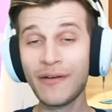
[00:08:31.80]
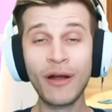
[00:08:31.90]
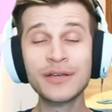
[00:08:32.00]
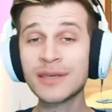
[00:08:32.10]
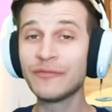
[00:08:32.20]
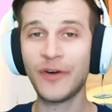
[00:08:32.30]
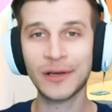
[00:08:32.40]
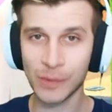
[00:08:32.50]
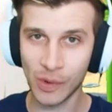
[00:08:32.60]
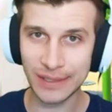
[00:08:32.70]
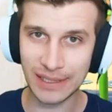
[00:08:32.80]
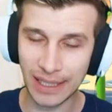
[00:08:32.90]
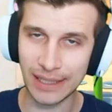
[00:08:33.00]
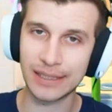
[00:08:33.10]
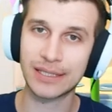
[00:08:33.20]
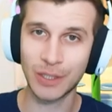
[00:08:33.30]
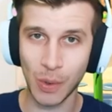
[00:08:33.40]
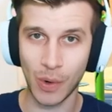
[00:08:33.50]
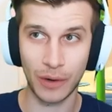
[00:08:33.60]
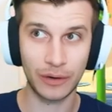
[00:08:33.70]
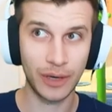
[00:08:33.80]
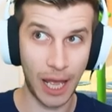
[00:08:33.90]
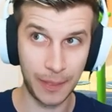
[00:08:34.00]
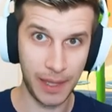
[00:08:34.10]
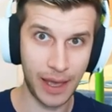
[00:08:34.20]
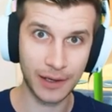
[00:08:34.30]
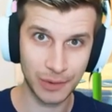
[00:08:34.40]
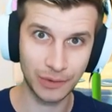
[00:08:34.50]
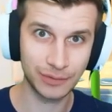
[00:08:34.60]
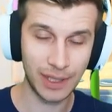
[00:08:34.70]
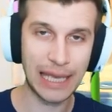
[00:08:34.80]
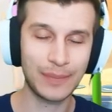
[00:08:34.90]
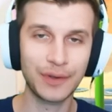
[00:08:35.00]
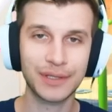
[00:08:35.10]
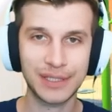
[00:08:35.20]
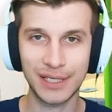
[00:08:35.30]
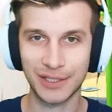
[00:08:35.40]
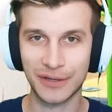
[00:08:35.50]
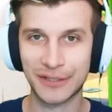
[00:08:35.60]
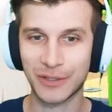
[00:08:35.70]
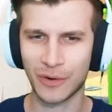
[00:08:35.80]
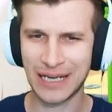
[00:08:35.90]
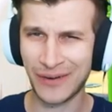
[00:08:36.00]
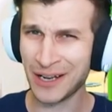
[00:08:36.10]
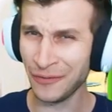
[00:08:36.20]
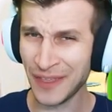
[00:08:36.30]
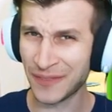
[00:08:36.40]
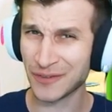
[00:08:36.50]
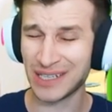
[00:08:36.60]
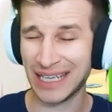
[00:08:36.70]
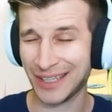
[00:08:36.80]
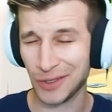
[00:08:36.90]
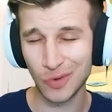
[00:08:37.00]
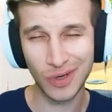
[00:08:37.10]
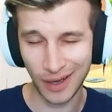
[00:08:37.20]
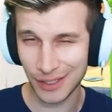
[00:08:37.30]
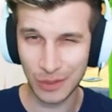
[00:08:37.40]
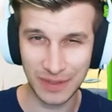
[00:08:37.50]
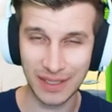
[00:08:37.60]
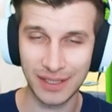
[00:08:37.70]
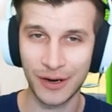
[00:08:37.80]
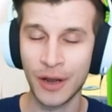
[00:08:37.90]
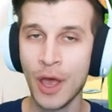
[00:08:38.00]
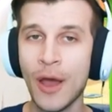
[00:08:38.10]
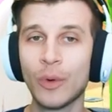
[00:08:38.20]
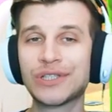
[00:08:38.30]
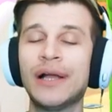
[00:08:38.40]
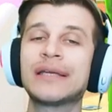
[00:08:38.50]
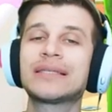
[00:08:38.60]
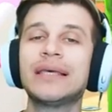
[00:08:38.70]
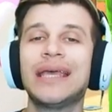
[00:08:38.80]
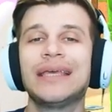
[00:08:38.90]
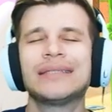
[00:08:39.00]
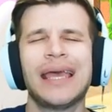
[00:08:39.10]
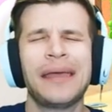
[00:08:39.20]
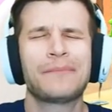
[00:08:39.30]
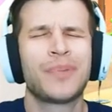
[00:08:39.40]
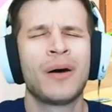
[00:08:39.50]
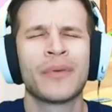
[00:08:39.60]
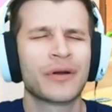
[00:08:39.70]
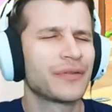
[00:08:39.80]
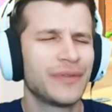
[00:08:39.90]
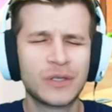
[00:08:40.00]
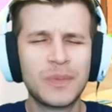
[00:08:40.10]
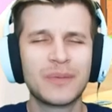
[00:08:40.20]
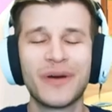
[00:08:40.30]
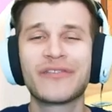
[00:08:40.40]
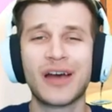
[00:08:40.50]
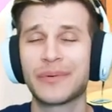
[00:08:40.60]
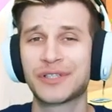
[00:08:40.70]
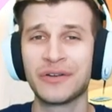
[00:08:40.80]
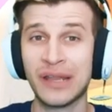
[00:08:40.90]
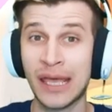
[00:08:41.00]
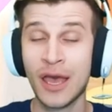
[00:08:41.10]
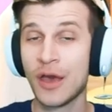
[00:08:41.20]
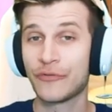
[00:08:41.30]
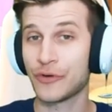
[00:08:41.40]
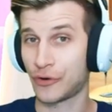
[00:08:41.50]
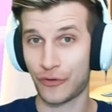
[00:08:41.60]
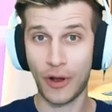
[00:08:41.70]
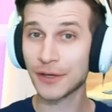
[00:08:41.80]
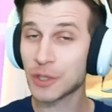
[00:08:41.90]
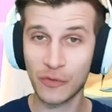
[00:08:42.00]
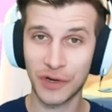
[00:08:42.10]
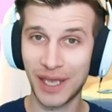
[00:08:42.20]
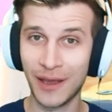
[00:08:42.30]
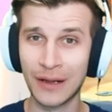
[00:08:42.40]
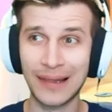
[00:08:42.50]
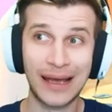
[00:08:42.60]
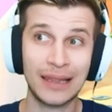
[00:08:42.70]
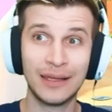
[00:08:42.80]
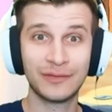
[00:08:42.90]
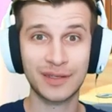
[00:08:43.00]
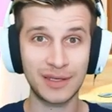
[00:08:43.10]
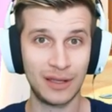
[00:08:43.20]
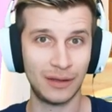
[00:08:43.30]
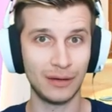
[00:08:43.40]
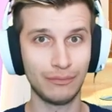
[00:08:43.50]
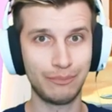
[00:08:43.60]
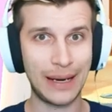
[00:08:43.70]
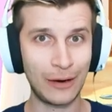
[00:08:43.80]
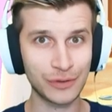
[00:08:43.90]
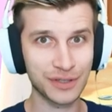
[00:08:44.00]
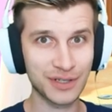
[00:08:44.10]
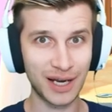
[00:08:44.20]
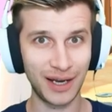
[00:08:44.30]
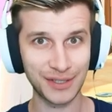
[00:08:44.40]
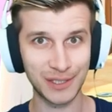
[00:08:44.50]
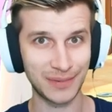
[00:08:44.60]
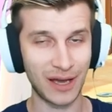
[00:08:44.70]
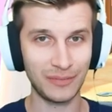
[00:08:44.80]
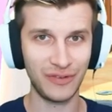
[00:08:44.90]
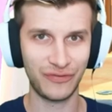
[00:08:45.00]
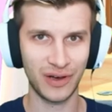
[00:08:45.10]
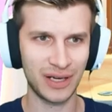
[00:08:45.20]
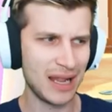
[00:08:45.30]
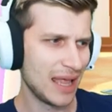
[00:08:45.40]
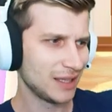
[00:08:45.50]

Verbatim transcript: there are some fun ones in store at the actual Able Sisters store. Now, I don't think there's any new costumes this year, which honestly is a bummer. This would be the perfect opportunity for crossover gear. Like, I'd love to see a little Bowser costume. That would be fun.